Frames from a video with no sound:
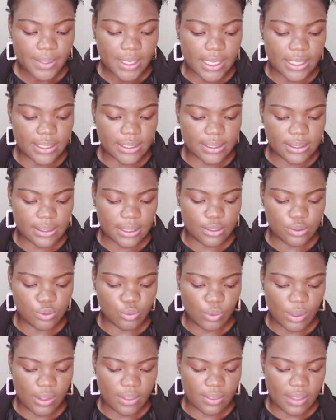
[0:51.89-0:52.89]
It says,
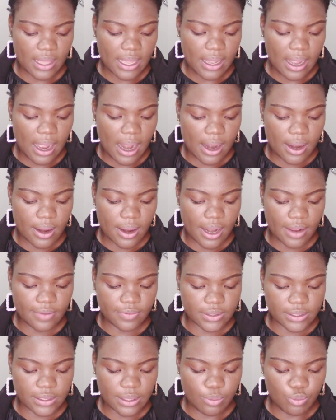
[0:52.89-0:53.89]
When they arrived,
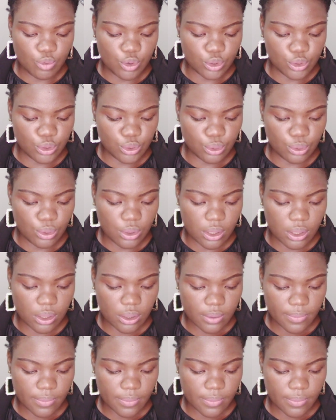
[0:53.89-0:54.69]
Samuel took